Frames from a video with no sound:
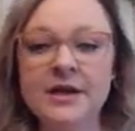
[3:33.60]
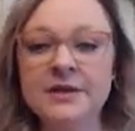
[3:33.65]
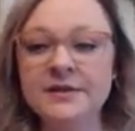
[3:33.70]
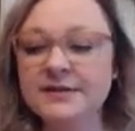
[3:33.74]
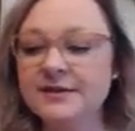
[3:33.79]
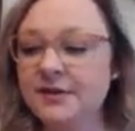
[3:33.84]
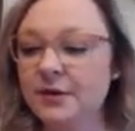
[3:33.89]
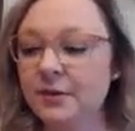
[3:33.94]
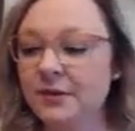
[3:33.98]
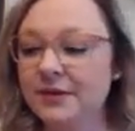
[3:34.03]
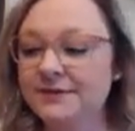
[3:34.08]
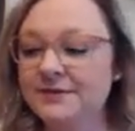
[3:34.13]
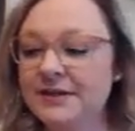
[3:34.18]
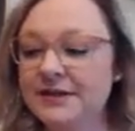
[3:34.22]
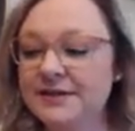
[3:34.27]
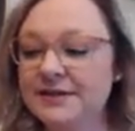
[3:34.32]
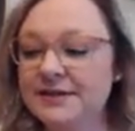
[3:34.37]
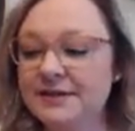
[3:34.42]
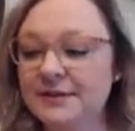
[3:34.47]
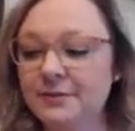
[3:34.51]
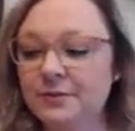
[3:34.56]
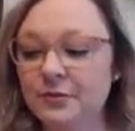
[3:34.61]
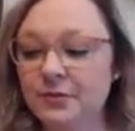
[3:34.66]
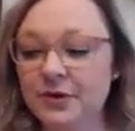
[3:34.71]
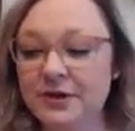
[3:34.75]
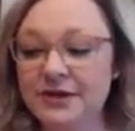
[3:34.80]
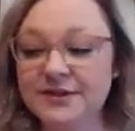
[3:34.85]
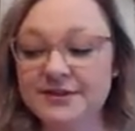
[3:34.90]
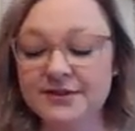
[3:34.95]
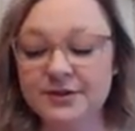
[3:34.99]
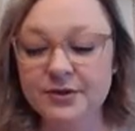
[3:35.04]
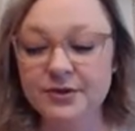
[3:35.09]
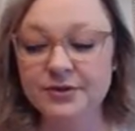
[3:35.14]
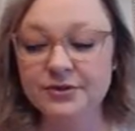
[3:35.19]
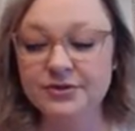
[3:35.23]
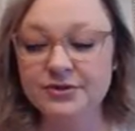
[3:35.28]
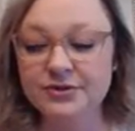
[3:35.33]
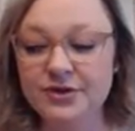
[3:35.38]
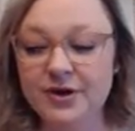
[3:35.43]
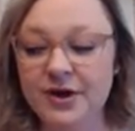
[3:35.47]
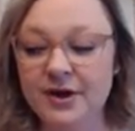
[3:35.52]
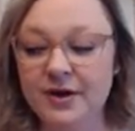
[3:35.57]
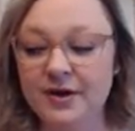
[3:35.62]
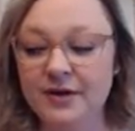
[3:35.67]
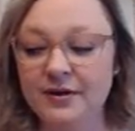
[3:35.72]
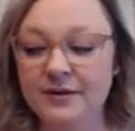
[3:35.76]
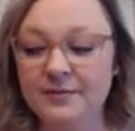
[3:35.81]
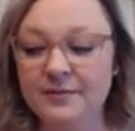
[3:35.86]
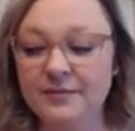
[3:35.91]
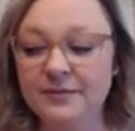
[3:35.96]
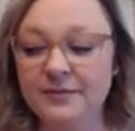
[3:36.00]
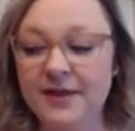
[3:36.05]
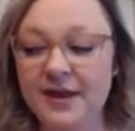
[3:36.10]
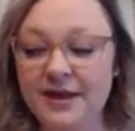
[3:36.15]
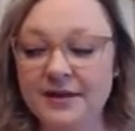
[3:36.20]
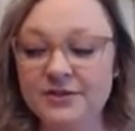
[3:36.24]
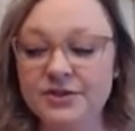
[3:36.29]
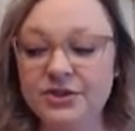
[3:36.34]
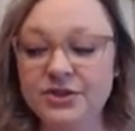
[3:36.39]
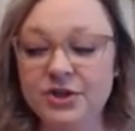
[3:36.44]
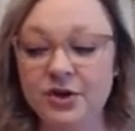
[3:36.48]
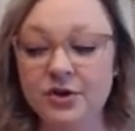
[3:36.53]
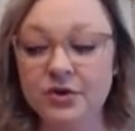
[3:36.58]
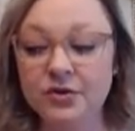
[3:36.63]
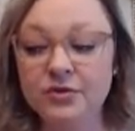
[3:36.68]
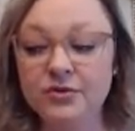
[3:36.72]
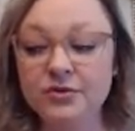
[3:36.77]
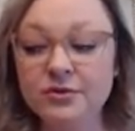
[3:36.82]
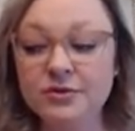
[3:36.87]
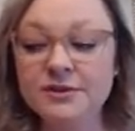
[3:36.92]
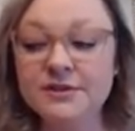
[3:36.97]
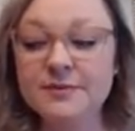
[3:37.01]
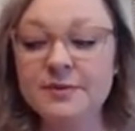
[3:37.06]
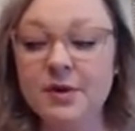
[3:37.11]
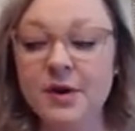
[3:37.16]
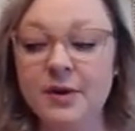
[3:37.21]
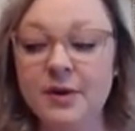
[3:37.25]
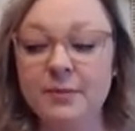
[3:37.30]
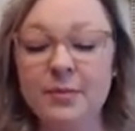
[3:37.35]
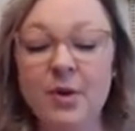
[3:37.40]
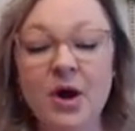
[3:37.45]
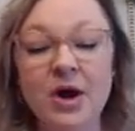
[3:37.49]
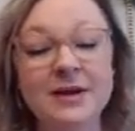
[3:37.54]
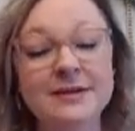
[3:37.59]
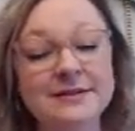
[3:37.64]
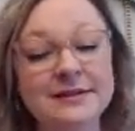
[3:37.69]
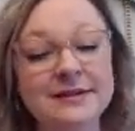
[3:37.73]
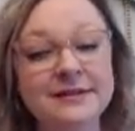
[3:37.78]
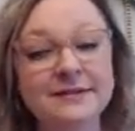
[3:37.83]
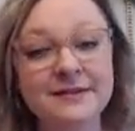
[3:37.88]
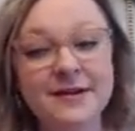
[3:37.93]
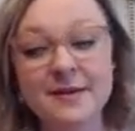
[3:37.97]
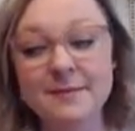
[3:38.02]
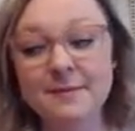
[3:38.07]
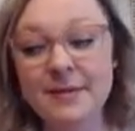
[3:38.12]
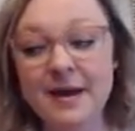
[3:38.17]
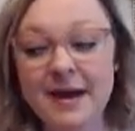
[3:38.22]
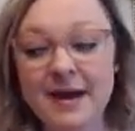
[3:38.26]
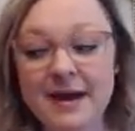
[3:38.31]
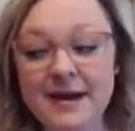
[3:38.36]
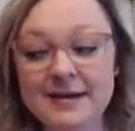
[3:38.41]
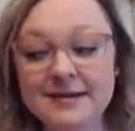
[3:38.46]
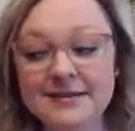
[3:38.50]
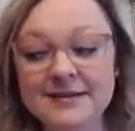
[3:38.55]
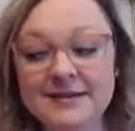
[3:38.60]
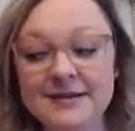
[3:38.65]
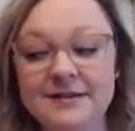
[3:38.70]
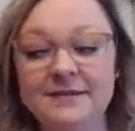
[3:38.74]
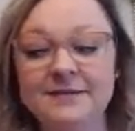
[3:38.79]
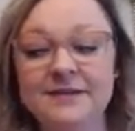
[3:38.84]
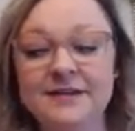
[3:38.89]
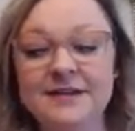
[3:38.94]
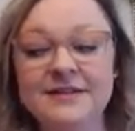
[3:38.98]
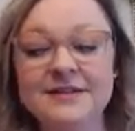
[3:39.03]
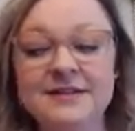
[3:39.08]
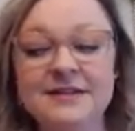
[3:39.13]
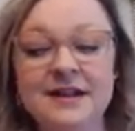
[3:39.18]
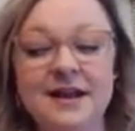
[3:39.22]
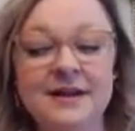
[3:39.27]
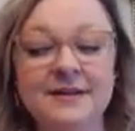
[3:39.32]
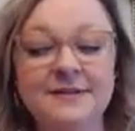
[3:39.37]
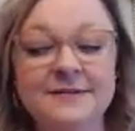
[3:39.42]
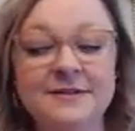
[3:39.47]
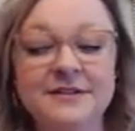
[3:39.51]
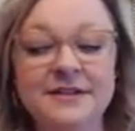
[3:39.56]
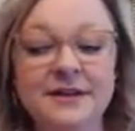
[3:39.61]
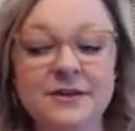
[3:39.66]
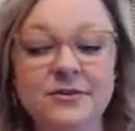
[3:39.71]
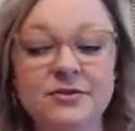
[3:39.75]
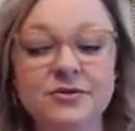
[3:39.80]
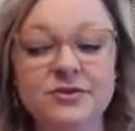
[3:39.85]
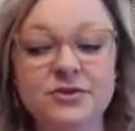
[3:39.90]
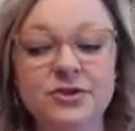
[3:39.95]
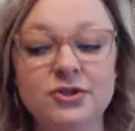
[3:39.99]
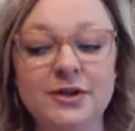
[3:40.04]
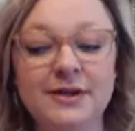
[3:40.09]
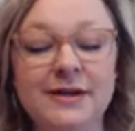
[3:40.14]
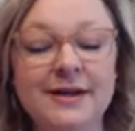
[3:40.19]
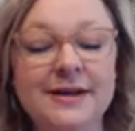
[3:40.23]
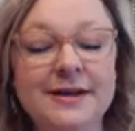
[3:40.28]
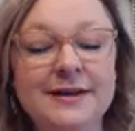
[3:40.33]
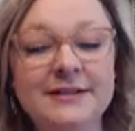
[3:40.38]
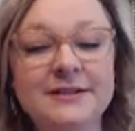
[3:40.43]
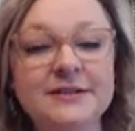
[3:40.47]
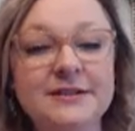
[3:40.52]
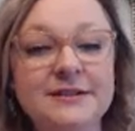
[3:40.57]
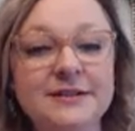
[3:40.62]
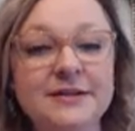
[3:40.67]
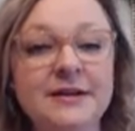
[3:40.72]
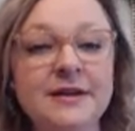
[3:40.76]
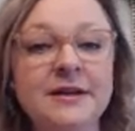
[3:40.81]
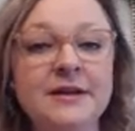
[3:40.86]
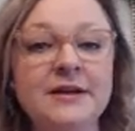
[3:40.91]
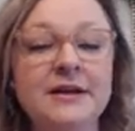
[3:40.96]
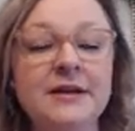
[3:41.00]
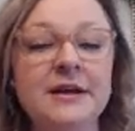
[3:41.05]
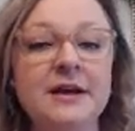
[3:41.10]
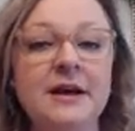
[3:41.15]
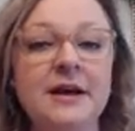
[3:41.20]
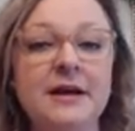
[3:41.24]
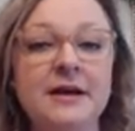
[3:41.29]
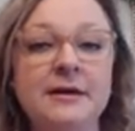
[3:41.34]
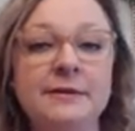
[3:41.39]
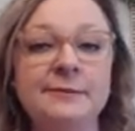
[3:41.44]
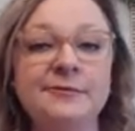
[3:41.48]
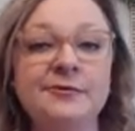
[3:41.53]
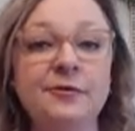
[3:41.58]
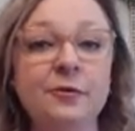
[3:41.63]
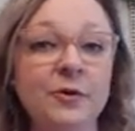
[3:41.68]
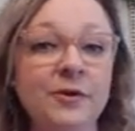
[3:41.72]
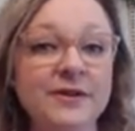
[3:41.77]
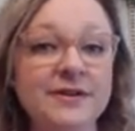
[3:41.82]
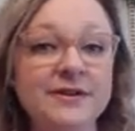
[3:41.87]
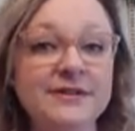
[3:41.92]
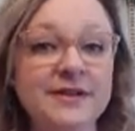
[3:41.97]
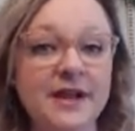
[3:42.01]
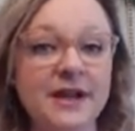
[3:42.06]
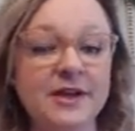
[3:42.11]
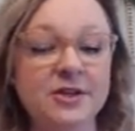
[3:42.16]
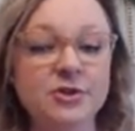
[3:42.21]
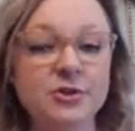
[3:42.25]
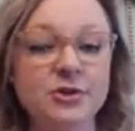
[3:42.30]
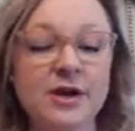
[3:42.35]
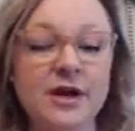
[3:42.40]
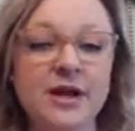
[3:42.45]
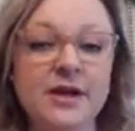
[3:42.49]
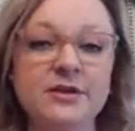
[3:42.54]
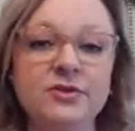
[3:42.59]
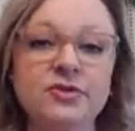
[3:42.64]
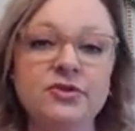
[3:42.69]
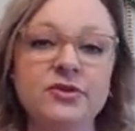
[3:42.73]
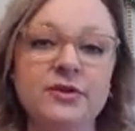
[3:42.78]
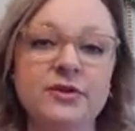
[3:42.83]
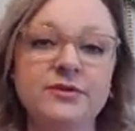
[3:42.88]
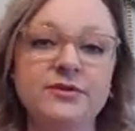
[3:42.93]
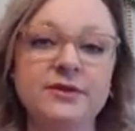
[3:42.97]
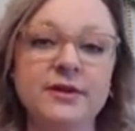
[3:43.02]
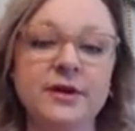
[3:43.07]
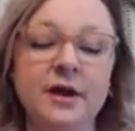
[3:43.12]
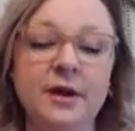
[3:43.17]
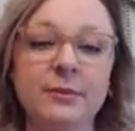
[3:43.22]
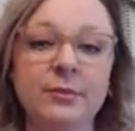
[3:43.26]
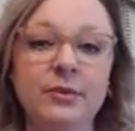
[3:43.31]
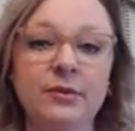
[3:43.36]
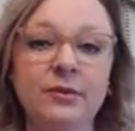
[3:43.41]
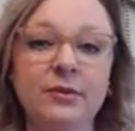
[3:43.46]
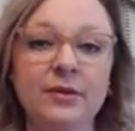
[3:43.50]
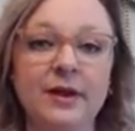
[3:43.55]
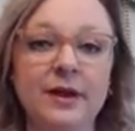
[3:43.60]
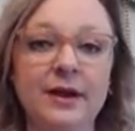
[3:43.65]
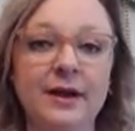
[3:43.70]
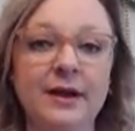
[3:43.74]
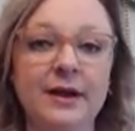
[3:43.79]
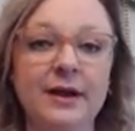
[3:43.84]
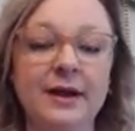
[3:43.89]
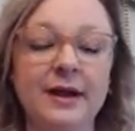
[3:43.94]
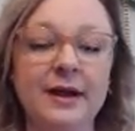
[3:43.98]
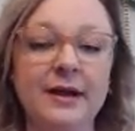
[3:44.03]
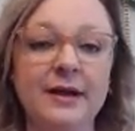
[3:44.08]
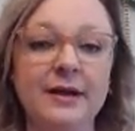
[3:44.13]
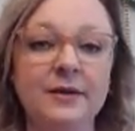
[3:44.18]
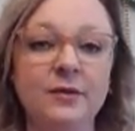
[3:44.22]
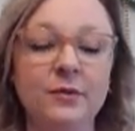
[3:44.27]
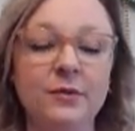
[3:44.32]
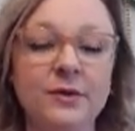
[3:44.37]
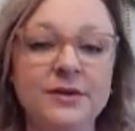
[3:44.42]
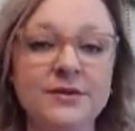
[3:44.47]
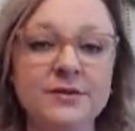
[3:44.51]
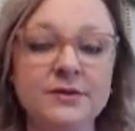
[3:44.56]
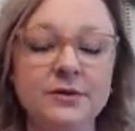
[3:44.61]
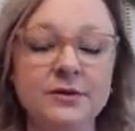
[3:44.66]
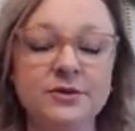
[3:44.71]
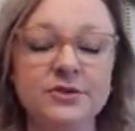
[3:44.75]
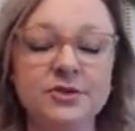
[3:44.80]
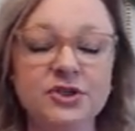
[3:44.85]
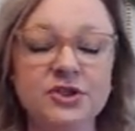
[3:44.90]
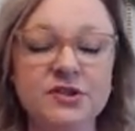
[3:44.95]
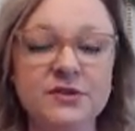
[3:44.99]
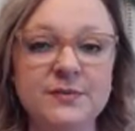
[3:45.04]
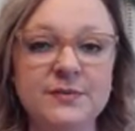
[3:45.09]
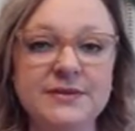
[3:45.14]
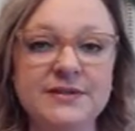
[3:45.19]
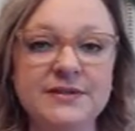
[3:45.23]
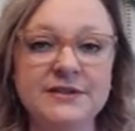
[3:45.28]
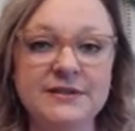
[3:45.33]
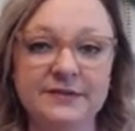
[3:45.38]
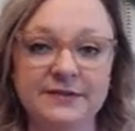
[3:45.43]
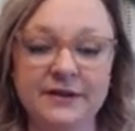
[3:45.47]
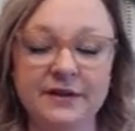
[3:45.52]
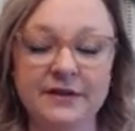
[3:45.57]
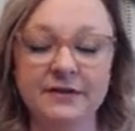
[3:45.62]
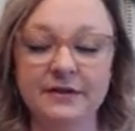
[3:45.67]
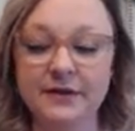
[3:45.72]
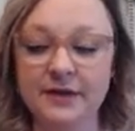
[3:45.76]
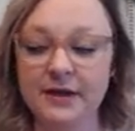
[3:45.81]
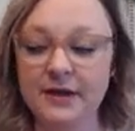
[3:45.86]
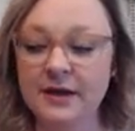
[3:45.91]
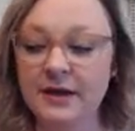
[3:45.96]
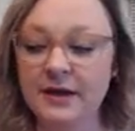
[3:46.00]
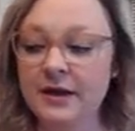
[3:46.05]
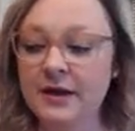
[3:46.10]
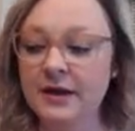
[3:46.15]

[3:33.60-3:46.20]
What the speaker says: So we've done some research that shows a positive impact of these life skills trainings. For this age range, there's a couple that I had researched specifically,